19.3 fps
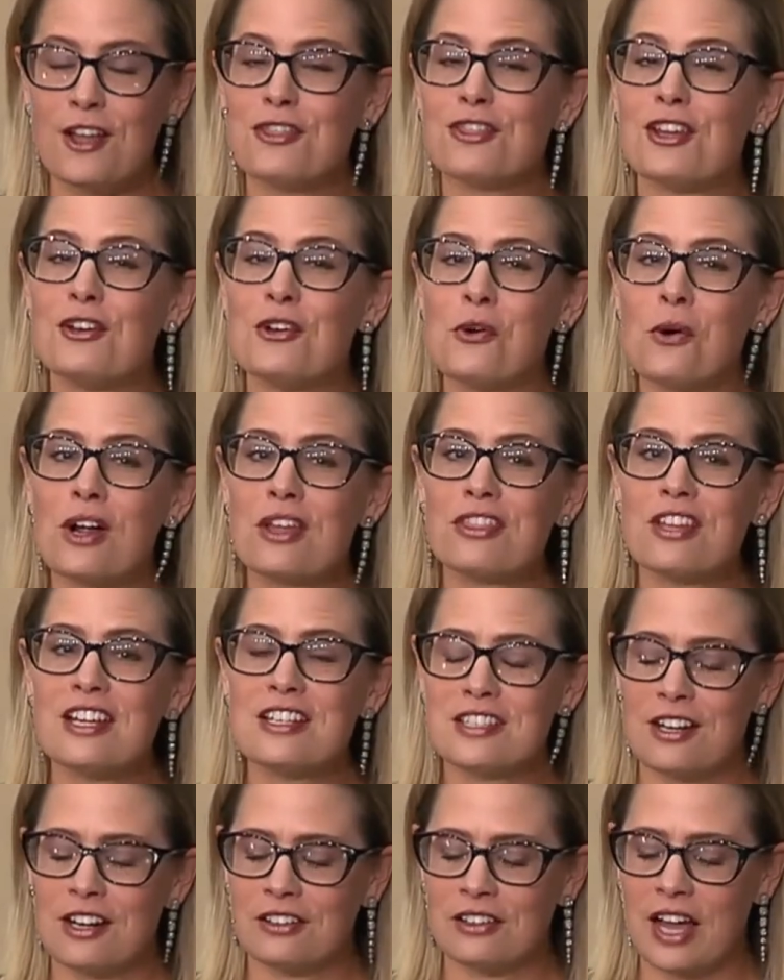the
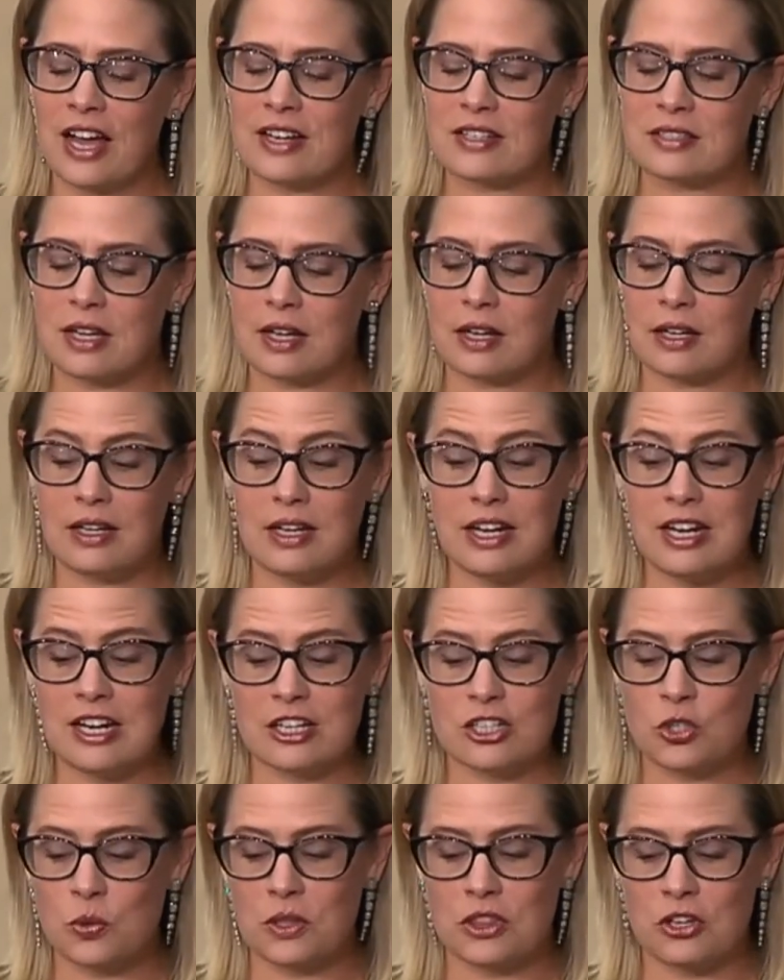Northeast and Alaska,
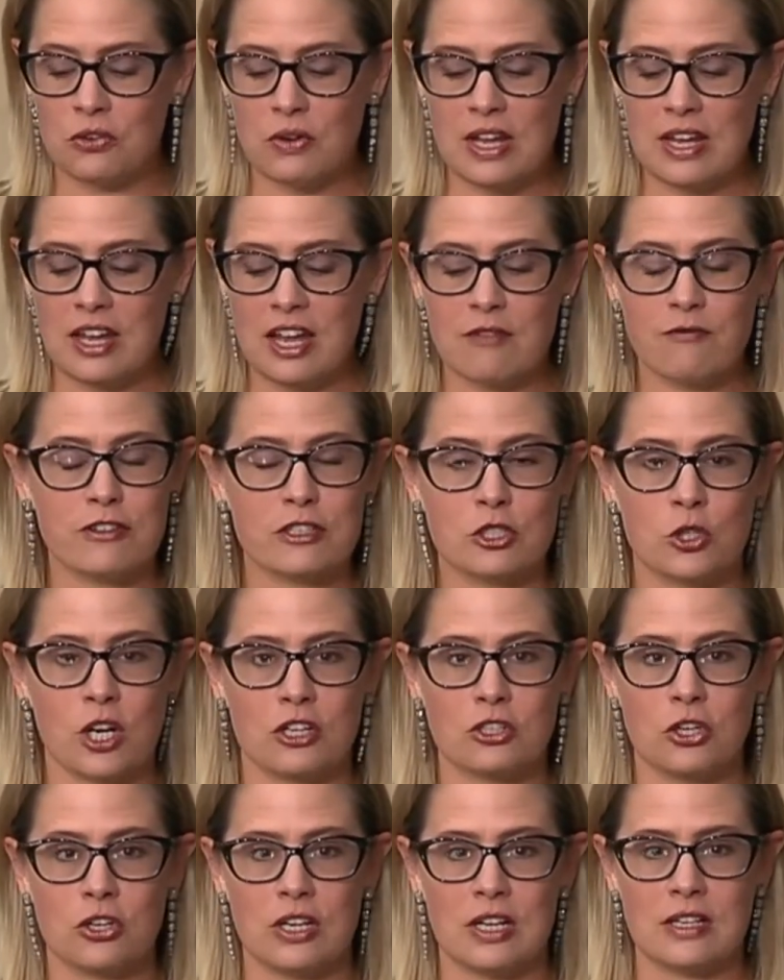each with unique
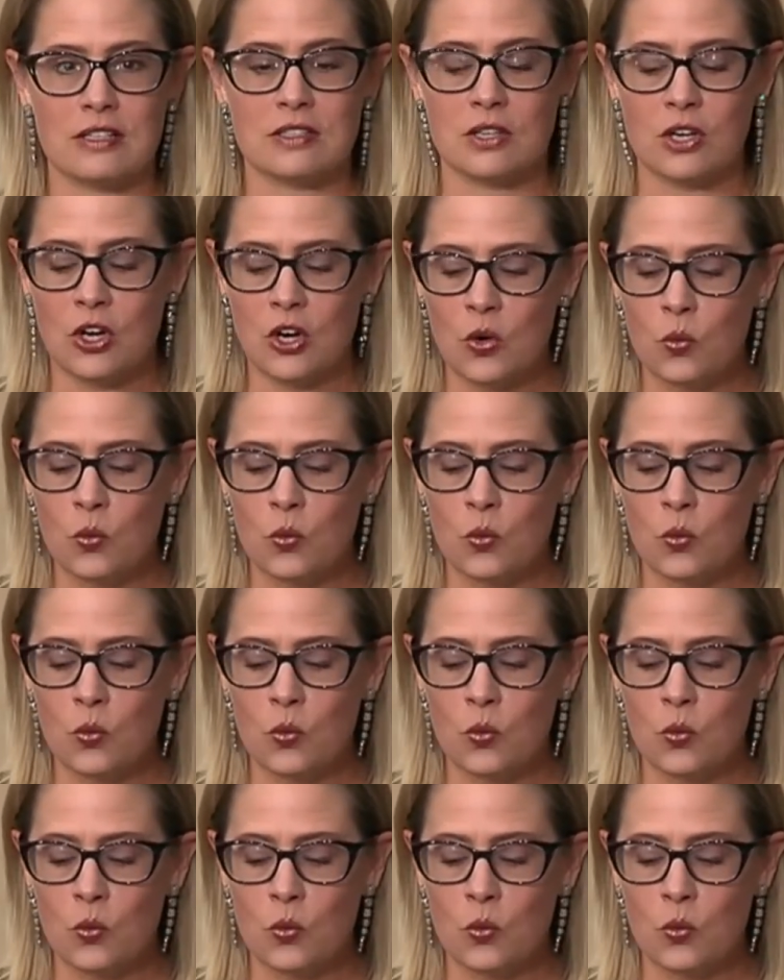infrastructure needs,